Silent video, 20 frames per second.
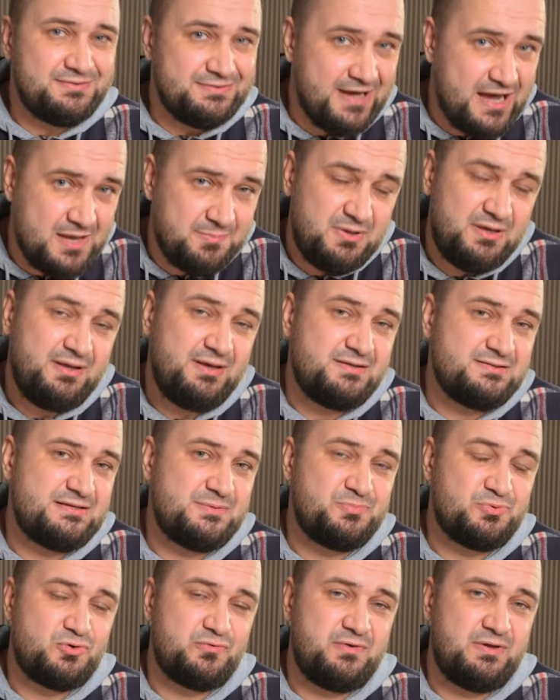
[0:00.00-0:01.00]
timing is
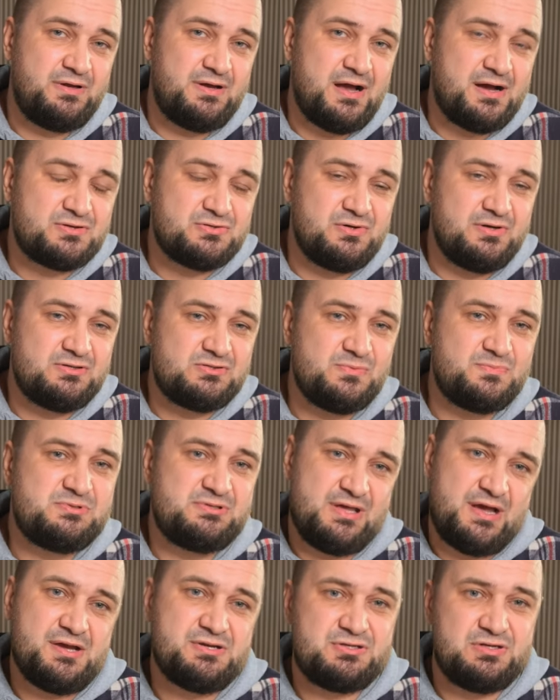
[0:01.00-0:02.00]
improving actually
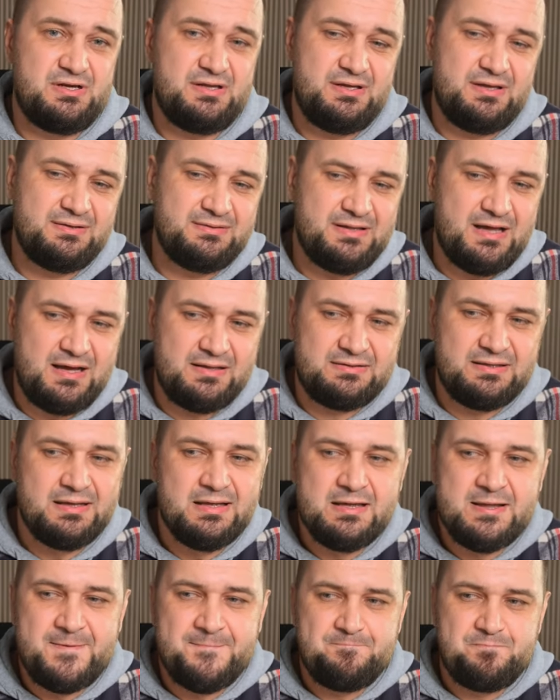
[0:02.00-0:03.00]
substantially and that
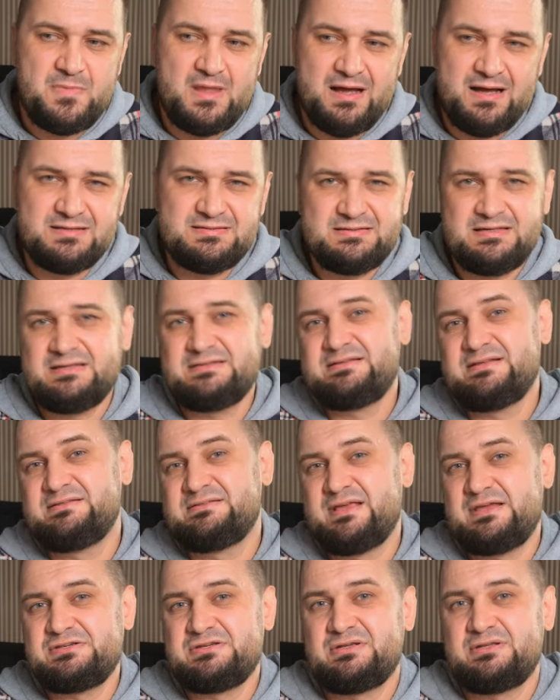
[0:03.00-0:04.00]
adds a
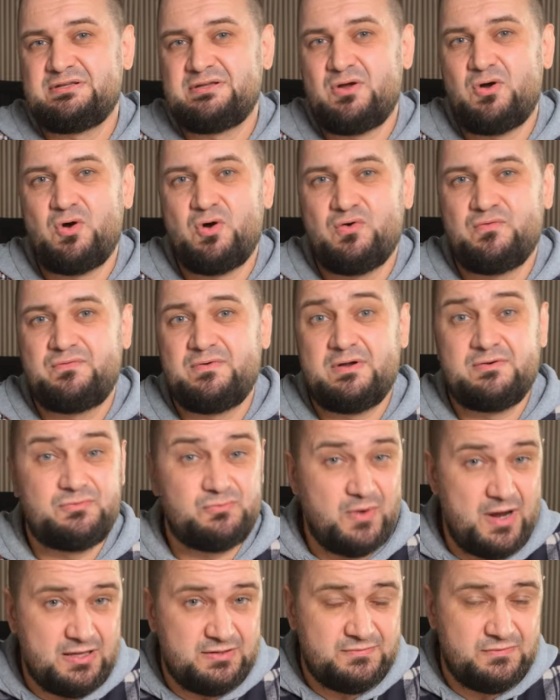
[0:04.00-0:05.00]
sensation of
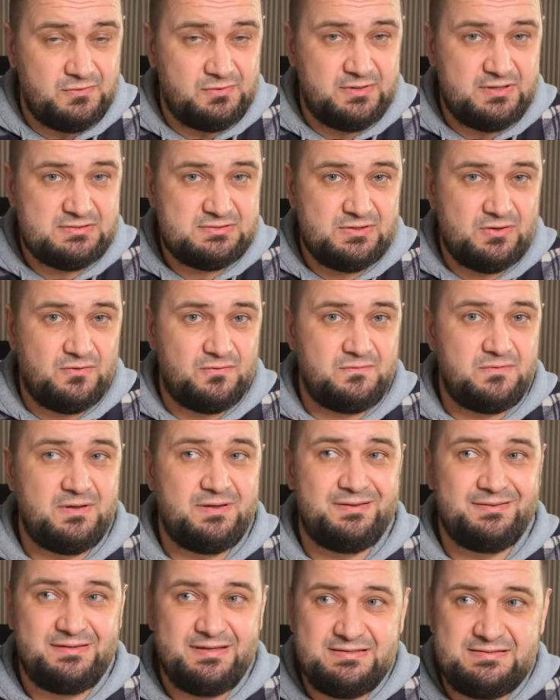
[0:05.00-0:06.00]
rightfulness of
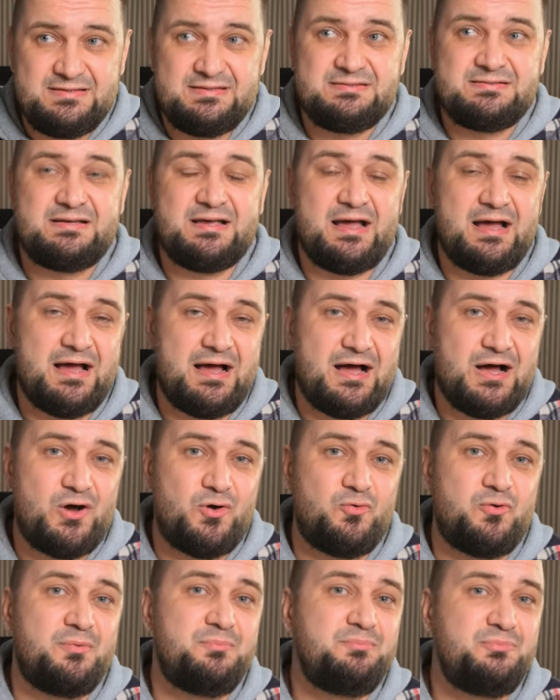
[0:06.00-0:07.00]
this is
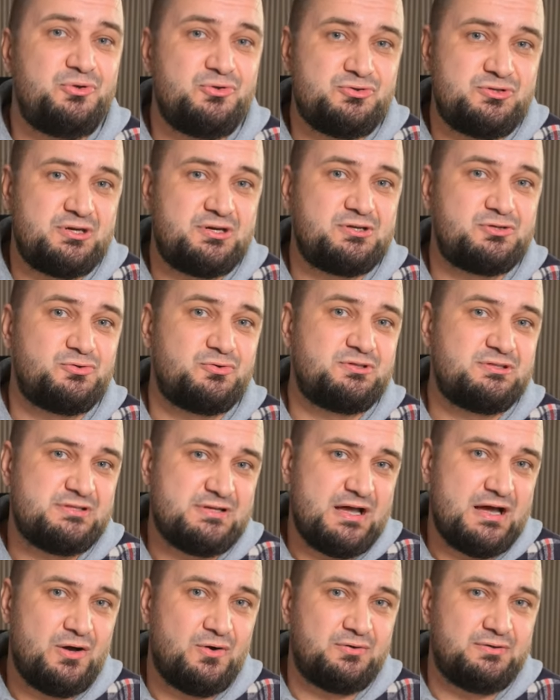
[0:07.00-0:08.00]
how music should
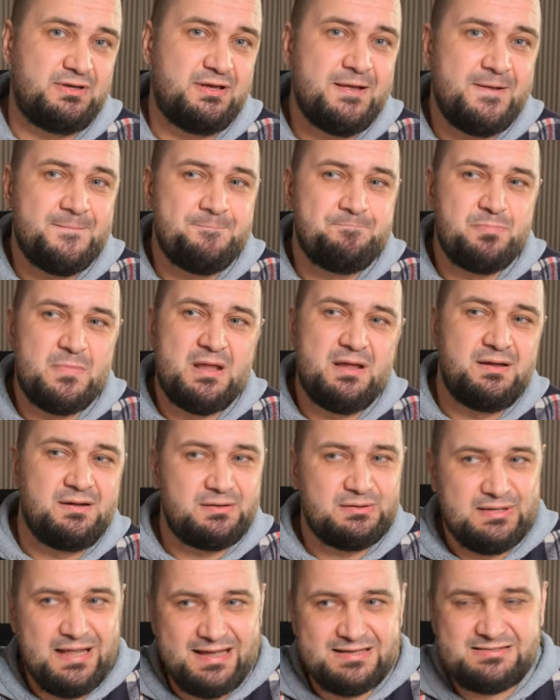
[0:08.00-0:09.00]
sound.
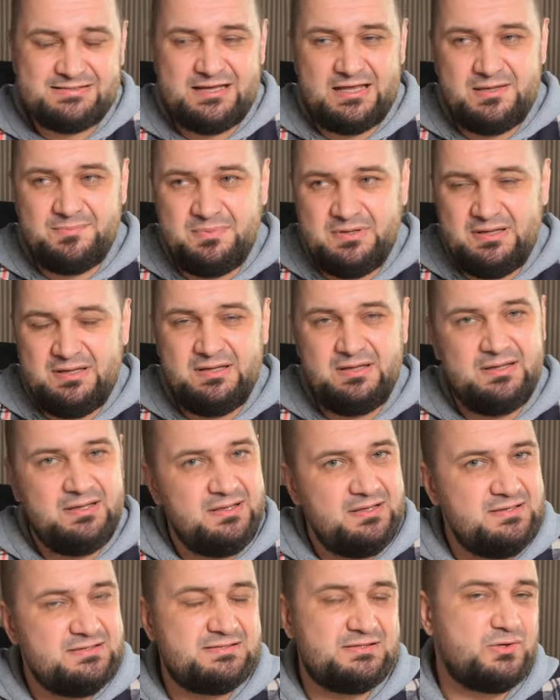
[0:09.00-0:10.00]
Class AB
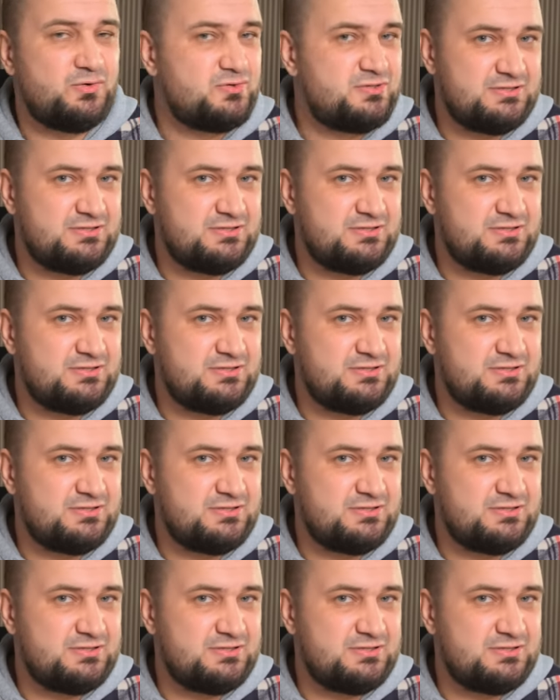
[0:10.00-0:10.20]
is no